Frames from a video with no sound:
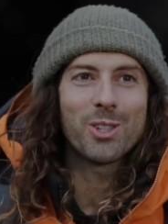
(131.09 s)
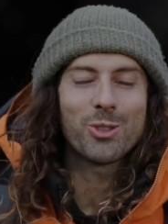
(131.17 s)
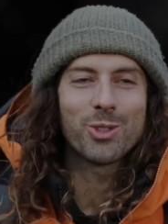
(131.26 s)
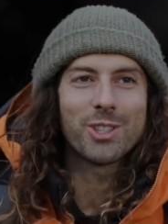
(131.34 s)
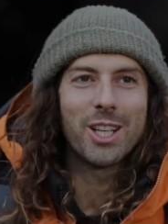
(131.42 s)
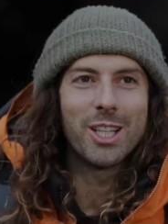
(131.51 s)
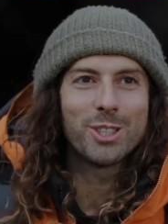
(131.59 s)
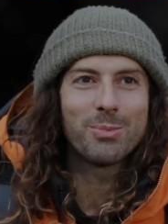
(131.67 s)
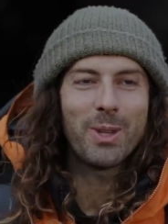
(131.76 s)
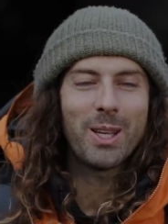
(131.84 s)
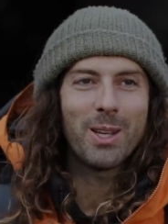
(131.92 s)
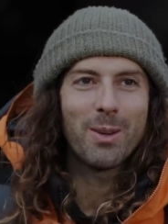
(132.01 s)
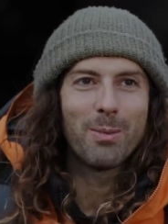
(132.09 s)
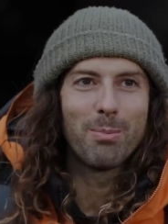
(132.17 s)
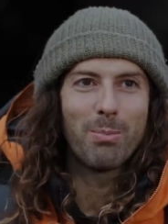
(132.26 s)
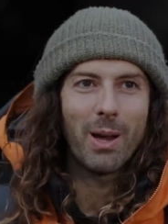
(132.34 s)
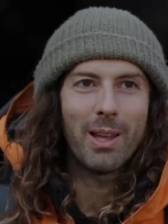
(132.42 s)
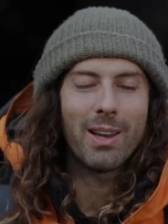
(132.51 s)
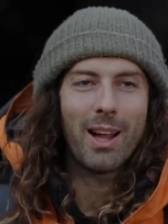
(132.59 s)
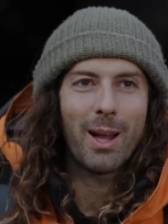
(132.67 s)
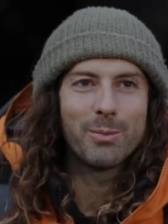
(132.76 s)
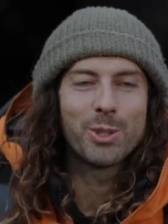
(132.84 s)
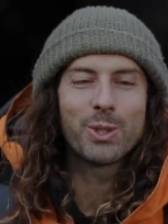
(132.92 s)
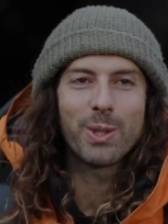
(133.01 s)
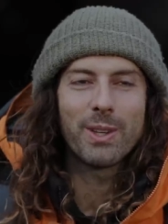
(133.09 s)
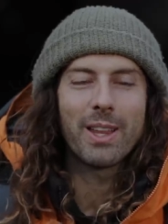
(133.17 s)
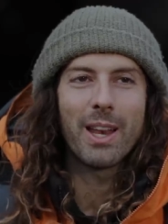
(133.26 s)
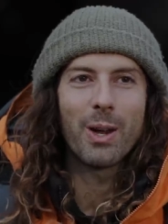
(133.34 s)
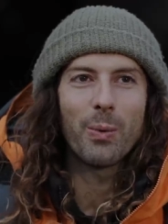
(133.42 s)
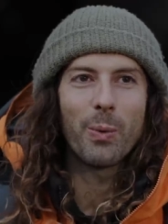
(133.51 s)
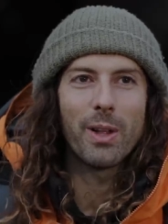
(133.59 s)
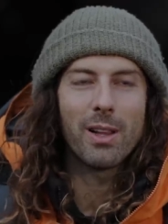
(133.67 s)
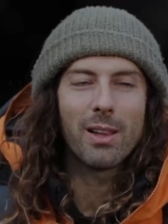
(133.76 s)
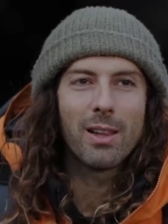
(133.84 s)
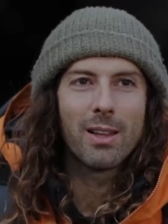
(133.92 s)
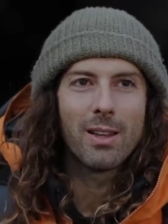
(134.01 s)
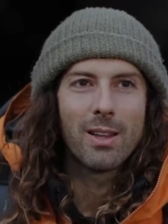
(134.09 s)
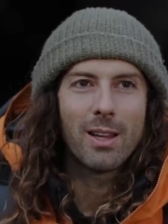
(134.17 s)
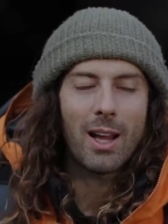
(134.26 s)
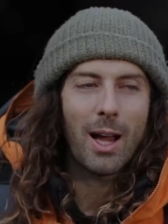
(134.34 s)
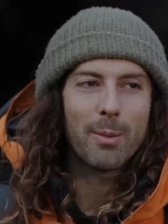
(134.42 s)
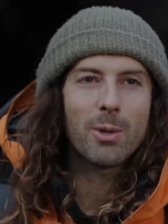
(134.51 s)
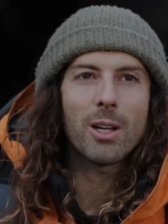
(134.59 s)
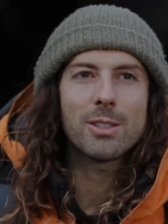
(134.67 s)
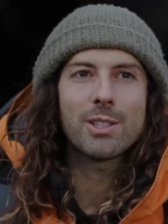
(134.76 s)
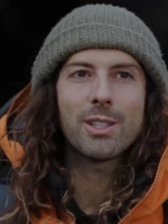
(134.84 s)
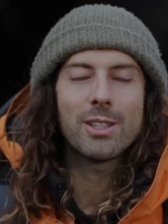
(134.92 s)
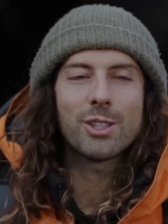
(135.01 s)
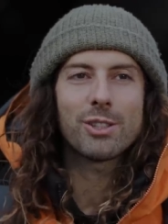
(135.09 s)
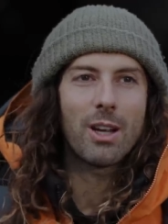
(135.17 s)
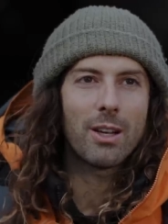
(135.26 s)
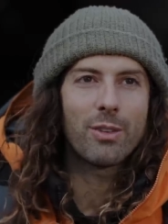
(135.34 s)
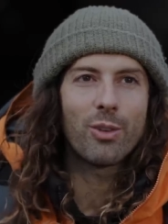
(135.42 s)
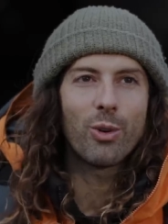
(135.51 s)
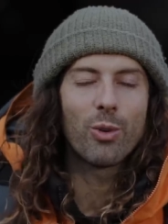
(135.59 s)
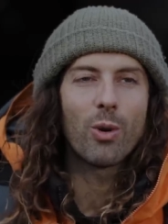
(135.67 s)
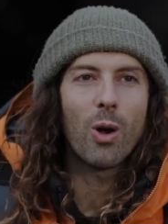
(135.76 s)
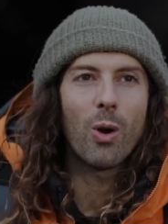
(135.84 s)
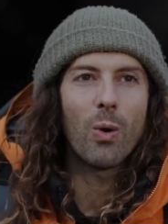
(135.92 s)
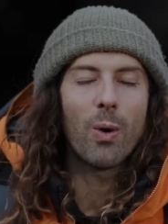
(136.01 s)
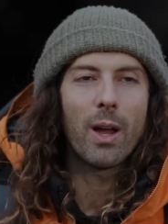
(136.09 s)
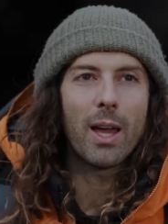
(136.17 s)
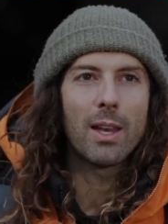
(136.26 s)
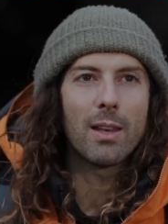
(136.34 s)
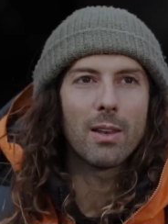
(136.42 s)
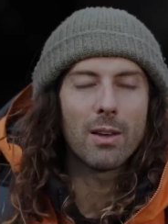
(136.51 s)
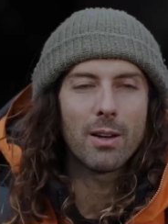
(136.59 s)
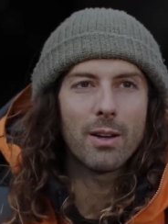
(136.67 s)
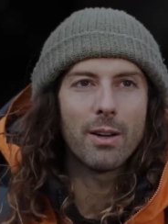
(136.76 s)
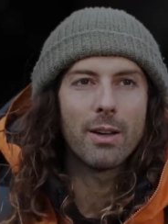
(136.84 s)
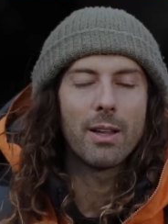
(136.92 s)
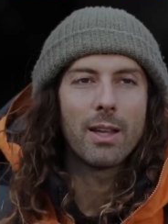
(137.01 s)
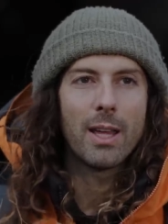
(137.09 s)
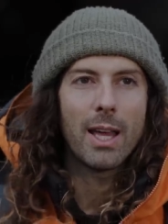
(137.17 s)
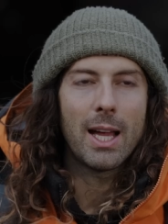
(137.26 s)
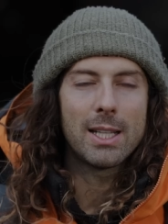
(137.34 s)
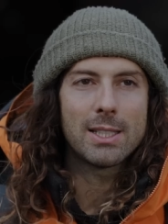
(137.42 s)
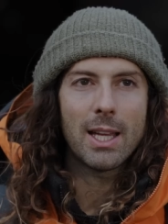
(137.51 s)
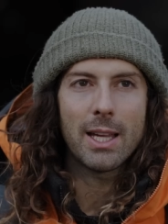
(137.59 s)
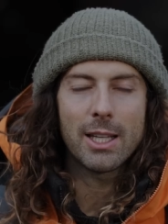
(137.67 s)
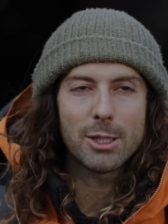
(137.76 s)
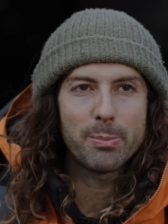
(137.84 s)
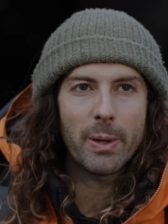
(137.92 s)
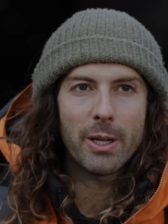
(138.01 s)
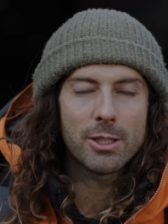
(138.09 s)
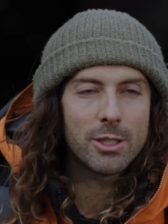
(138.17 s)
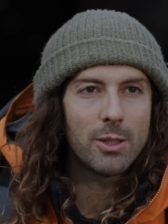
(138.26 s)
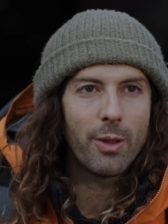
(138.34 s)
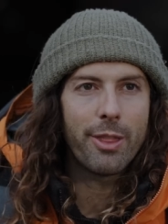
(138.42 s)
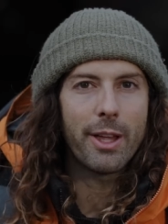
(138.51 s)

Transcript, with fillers: this will change me, but I'm sure that it will. I'm constantly trying to grow and learn as I experience new